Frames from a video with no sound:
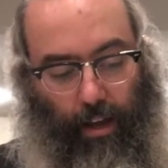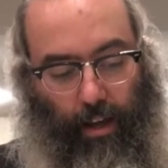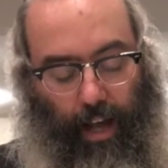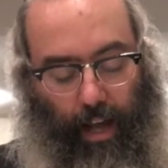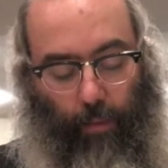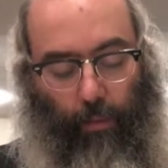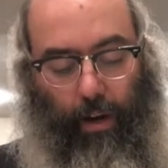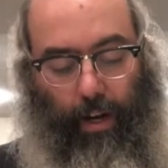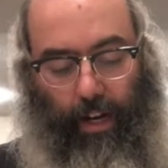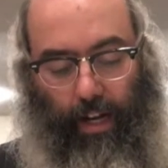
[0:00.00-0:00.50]

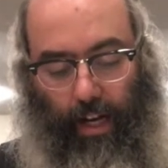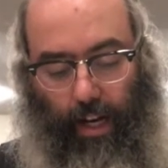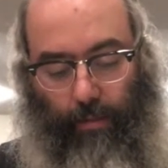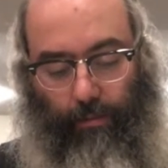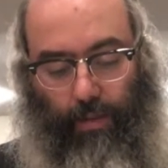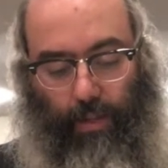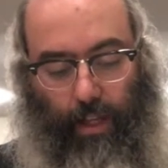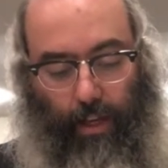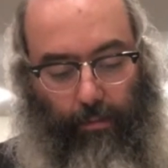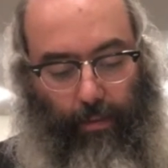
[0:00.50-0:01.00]
And when it
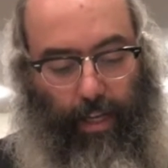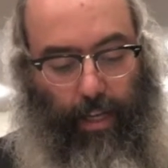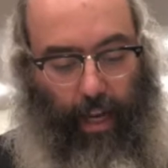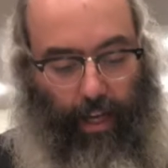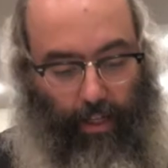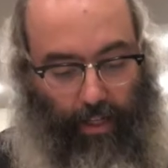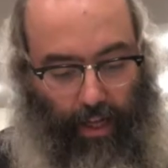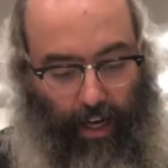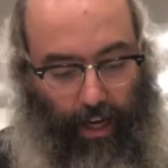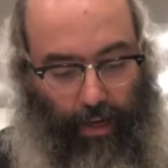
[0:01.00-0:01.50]
comes to be
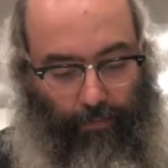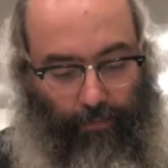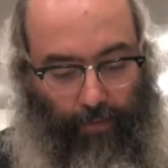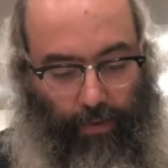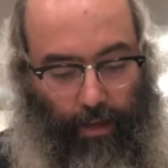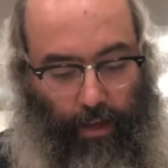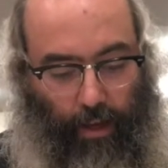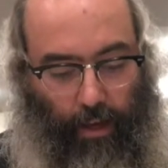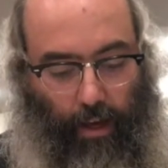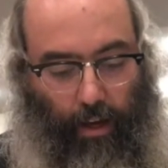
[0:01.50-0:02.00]
nighttime,
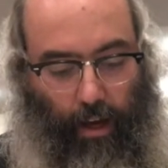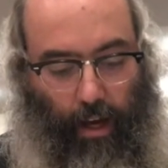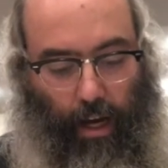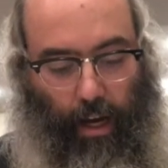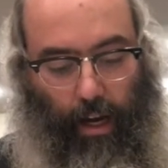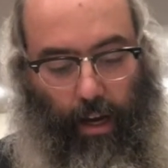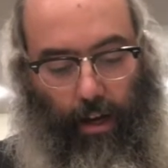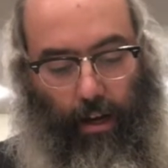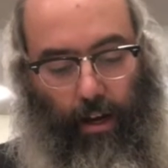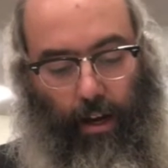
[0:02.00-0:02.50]

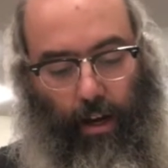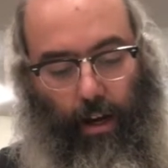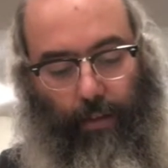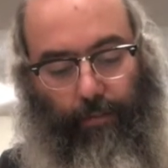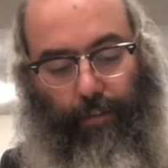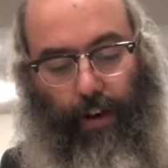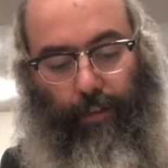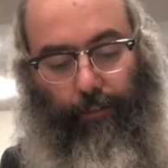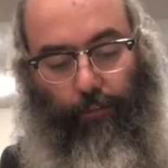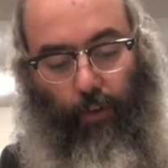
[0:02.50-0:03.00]

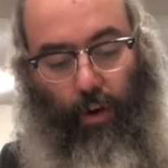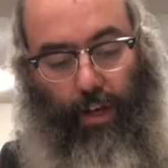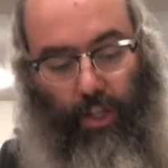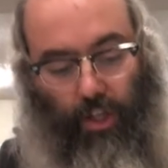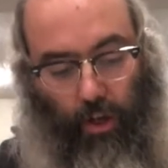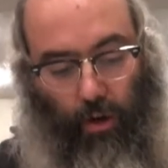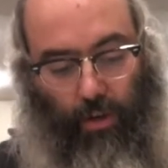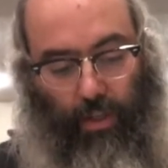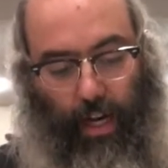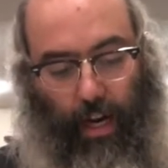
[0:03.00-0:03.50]
a voice
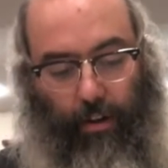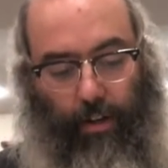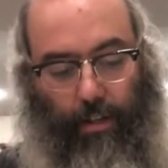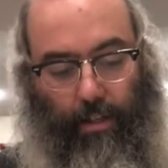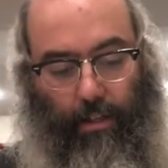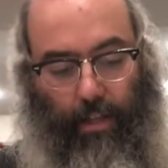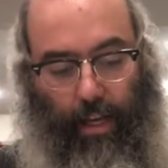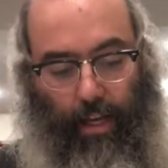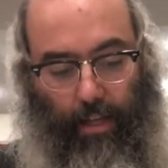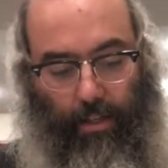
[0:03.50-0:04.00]
goes out and
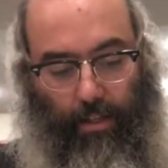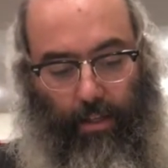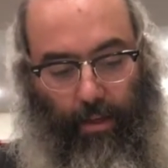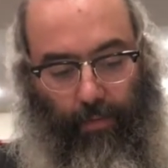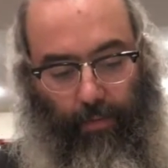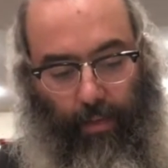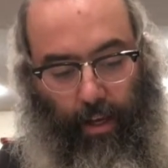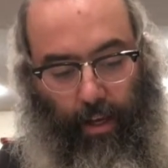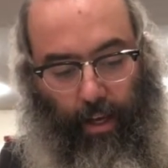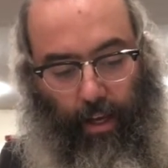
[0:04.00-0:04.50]
says,
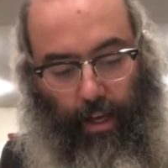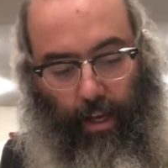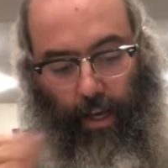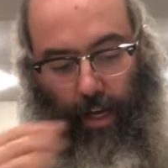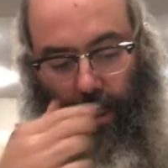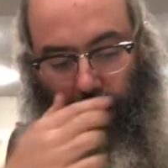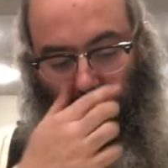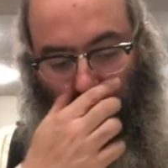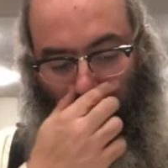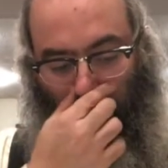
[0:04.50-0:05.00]

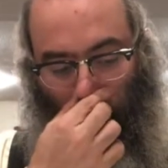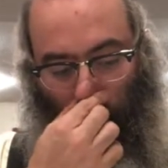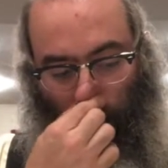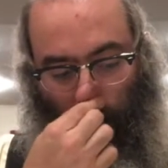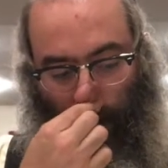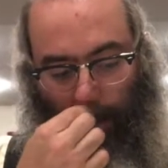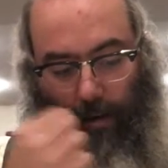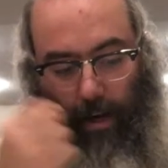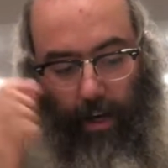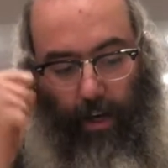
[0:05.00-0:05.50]

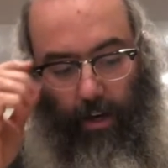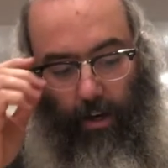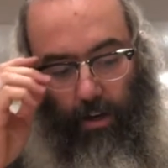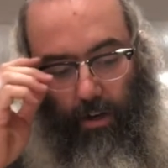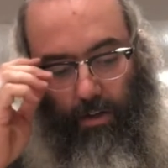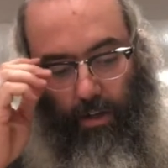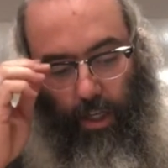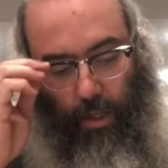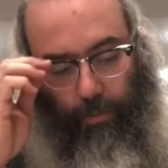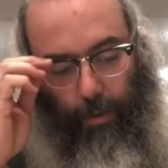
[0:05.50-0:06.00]
"Katziporim
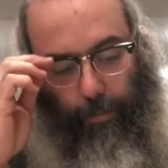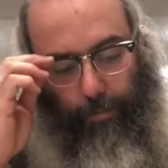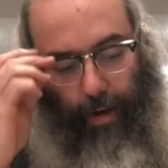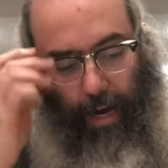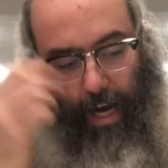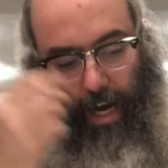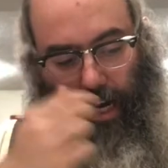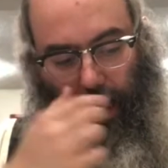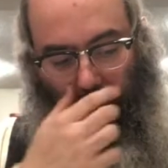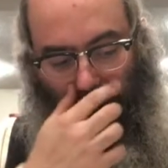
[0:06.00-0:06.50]
ha'achuzos
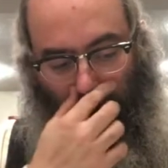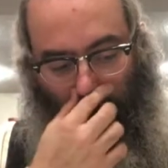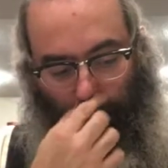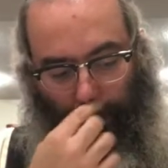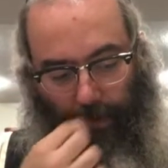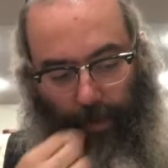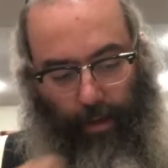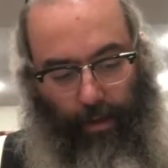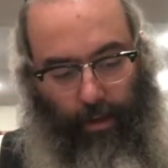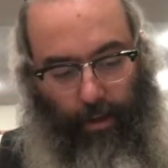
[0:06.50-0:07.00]
bapach
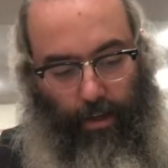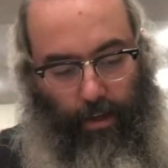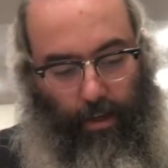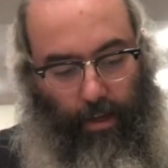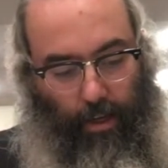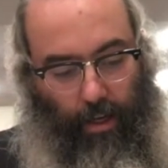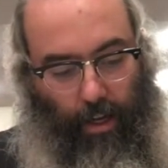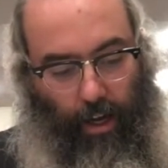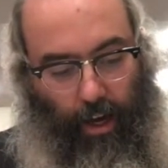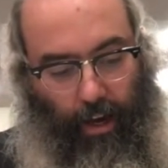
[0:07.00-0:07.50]

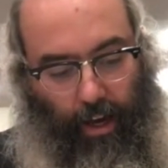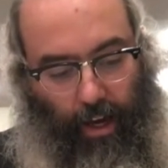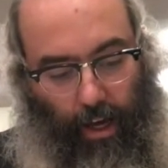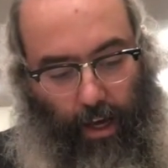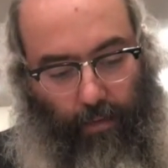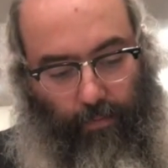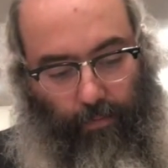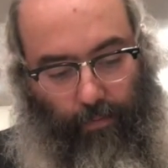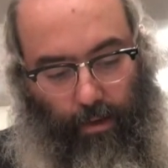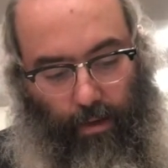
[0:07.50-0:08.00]

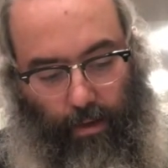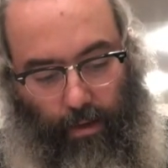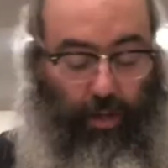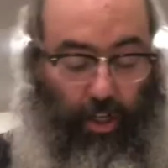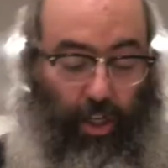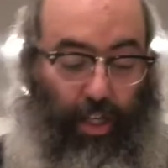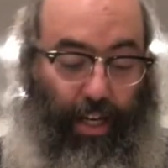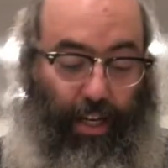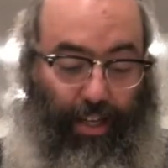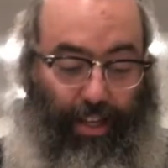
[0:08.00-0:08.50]
kahem."
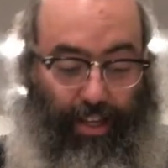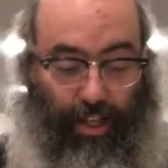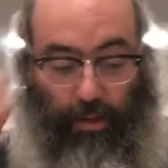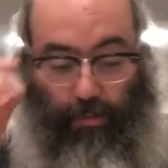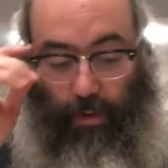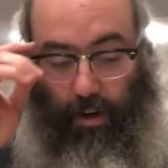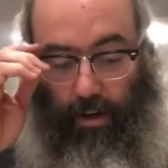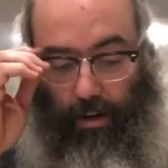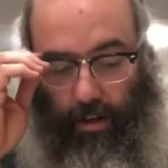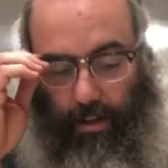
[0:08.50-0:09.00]
Just like these
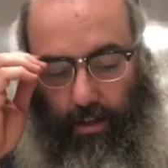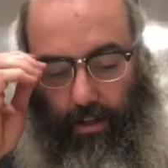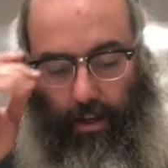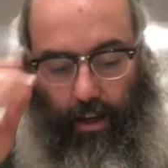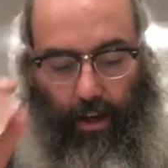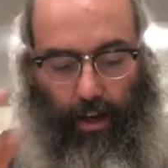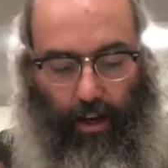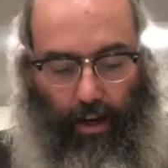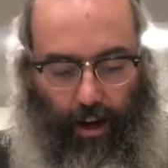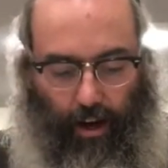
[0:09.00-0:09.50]
birds
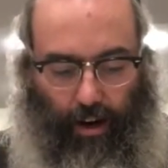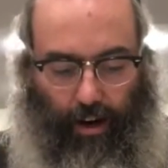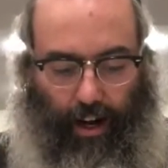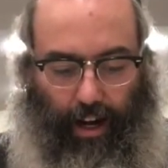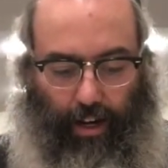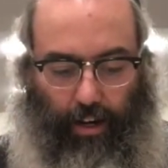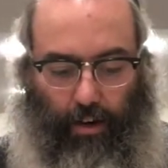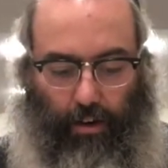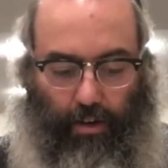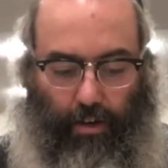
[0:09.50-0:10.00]
are
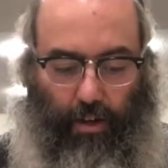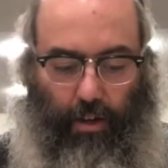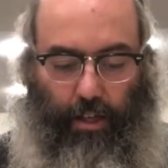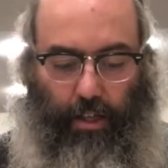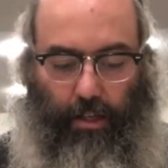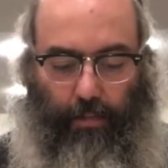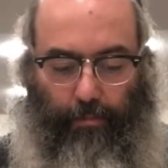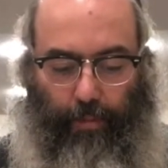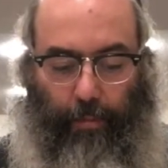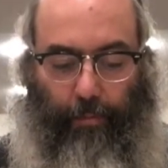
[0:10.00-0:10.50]

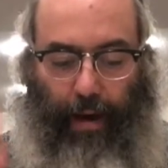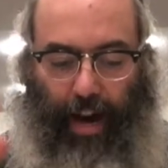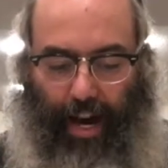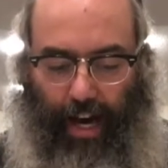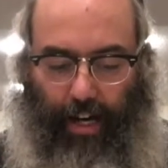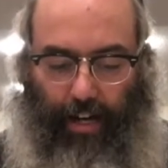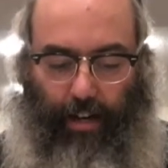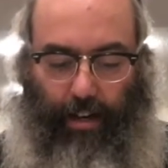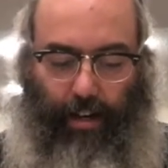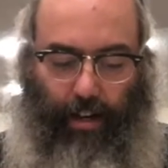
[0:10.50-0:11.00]
achuzos
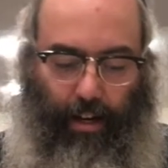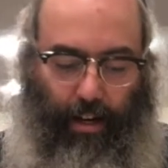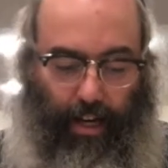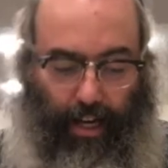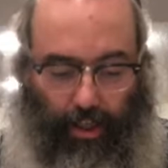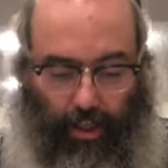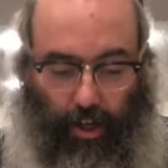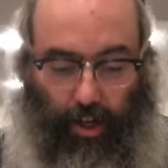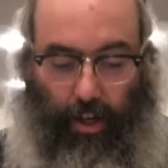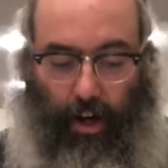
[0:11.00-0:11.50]
bapach,
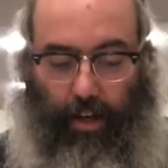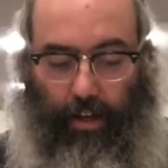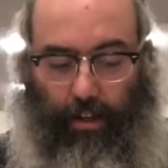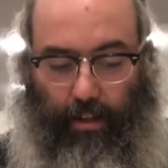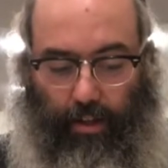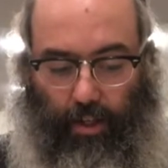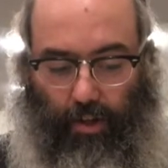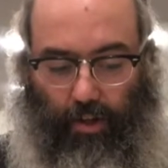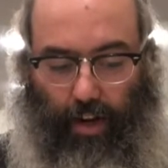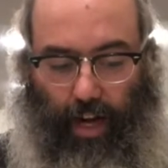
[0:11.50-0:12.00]
they're caught in
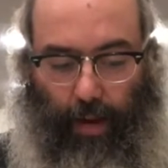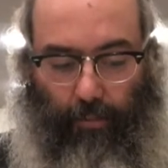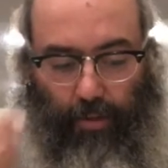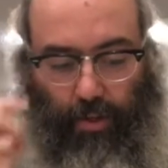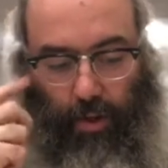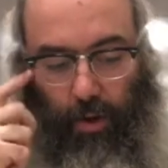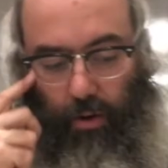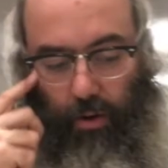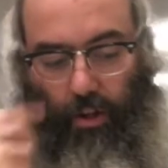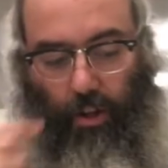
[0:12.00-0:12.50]
this trap.
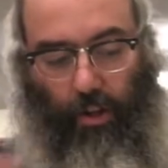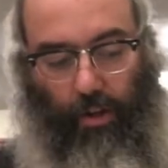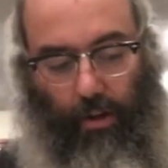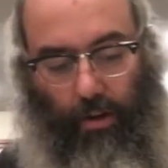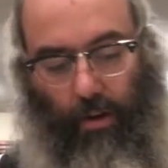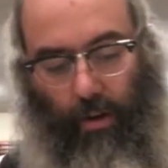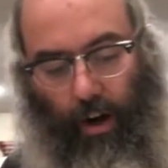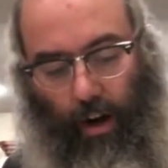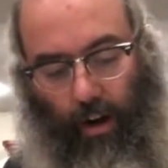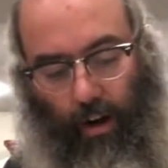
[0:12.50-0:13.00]
So
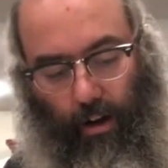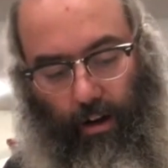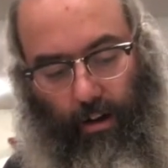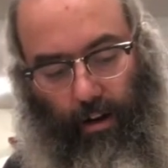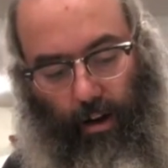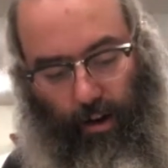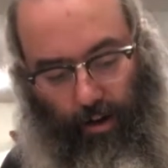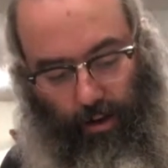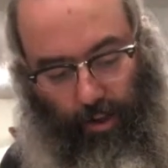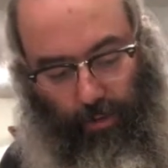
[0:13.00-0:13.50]
too
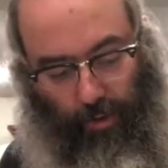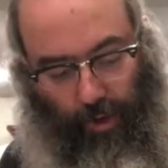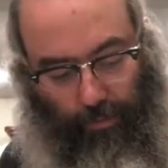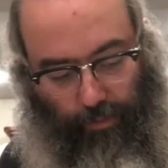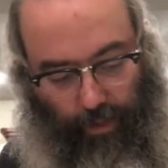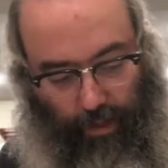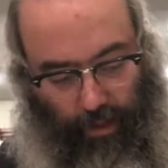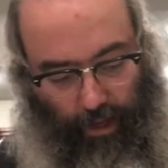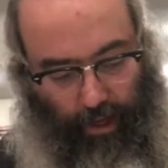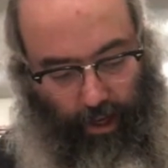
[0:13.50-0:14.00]
are the
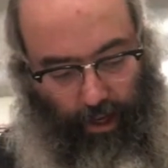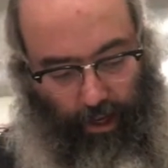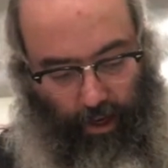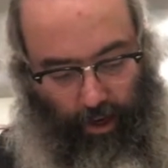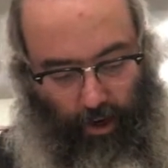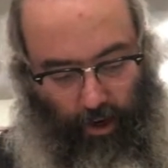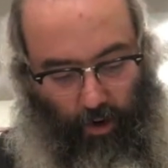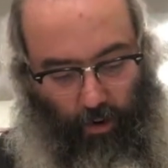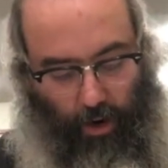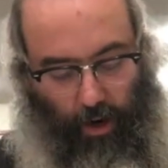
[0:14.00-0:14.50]
people
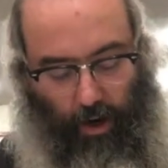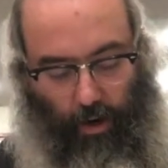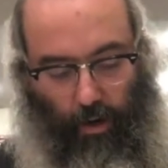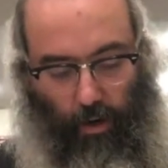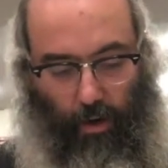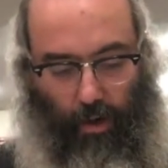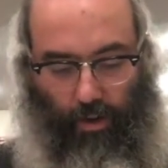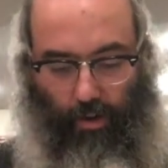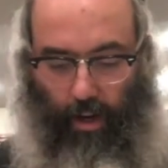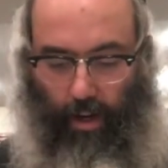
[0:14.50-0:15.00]
who
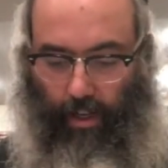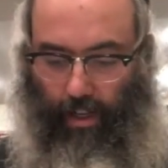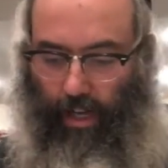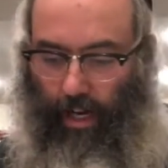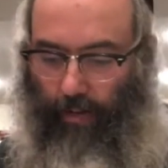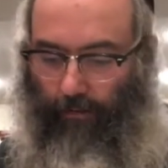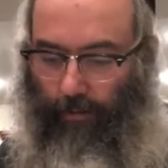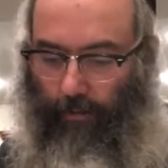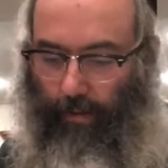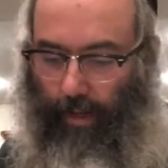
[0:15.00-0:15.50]
are drawing
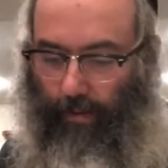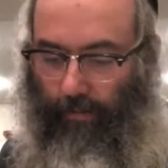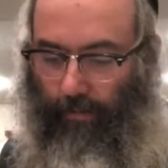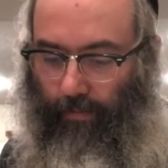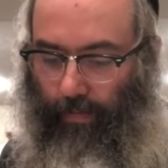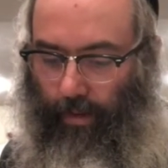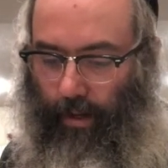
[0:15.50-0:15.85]
down from them.